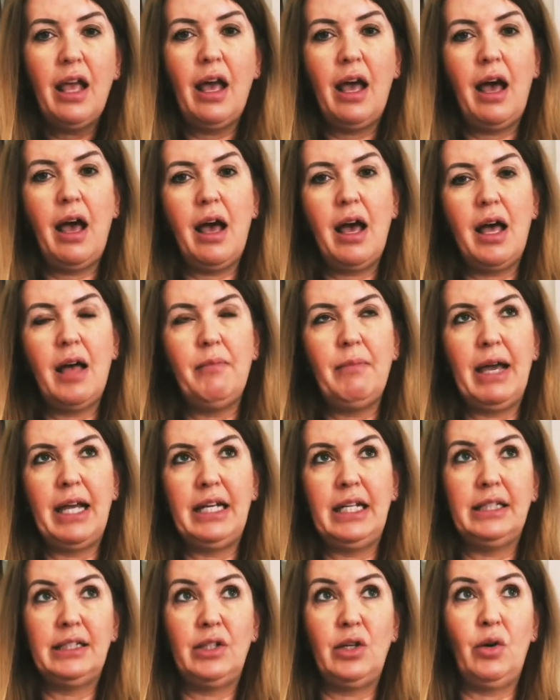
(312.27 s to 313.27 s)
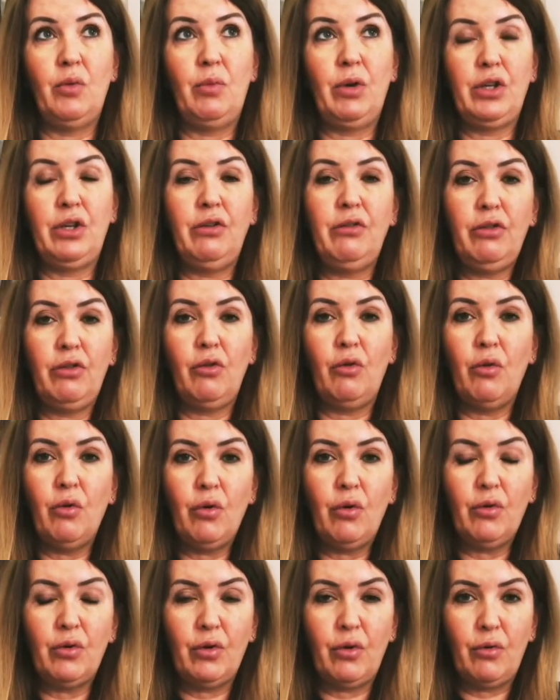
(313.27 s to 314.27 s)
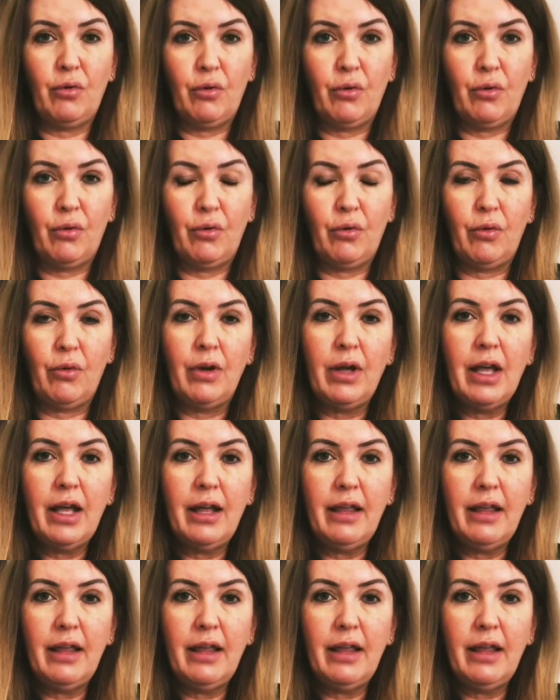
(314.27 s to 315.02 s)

and it's not what you thought, or